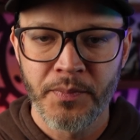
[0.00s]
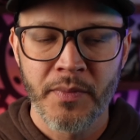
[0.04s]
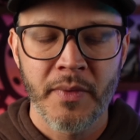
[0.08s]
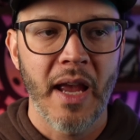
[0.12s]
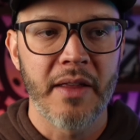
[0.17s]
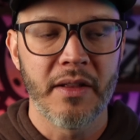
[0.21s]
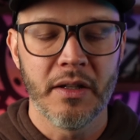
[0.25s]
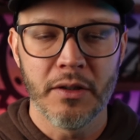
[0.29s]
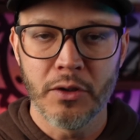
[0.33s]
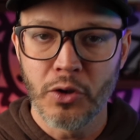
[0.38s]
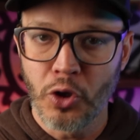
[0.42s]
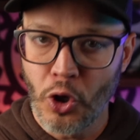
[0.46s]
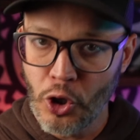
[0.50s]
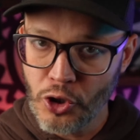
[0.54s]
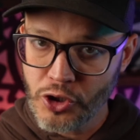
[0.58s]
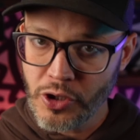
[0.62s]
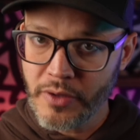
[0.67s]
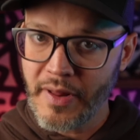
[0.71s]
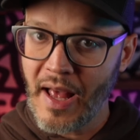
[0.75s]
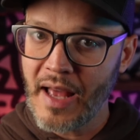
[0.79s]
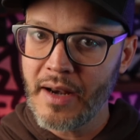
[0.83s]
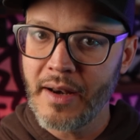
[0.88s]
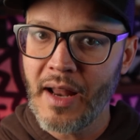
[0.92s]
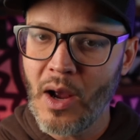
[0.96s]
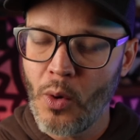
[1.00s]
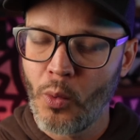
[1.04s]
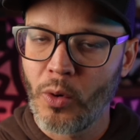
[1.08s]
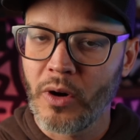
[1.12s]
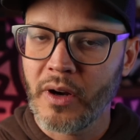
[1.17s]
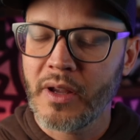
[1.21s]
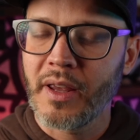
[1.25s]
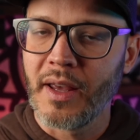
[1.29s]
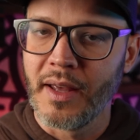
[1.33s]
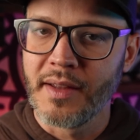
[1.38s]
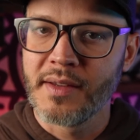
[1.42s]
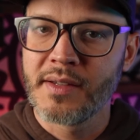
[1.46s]
And the larger that
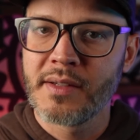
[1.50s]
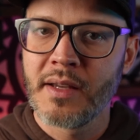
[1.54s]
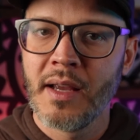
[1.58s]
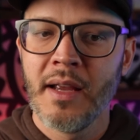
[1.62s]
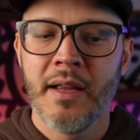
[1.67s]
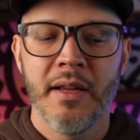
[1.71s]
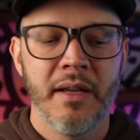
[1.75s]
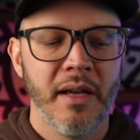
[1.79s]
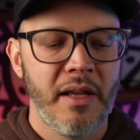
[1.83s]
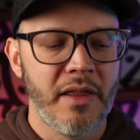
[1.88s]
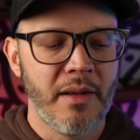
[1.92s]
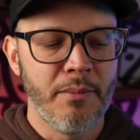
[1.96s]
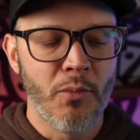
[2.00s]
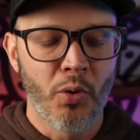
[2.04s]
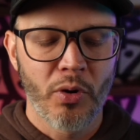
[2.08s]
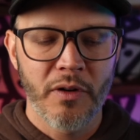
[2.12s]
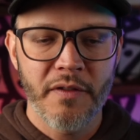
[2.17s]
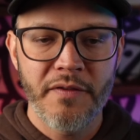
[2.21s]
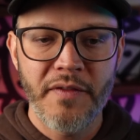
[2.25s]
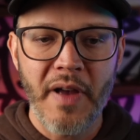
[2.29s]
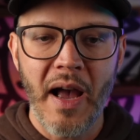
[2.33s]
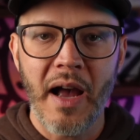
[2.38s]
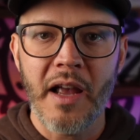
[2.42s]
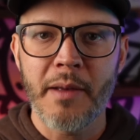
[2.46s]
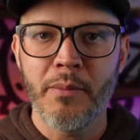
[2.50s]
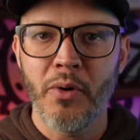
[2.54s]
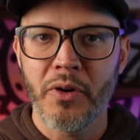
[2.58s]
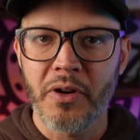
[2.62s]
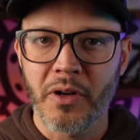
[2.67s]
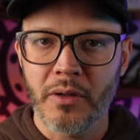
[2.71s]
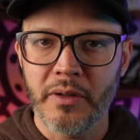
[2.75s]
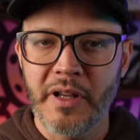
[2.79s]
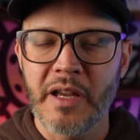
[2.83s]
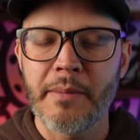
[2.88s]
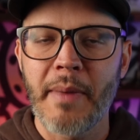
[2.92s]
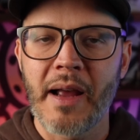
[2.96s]
network is, And the more valuable
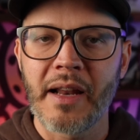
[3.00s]
your lead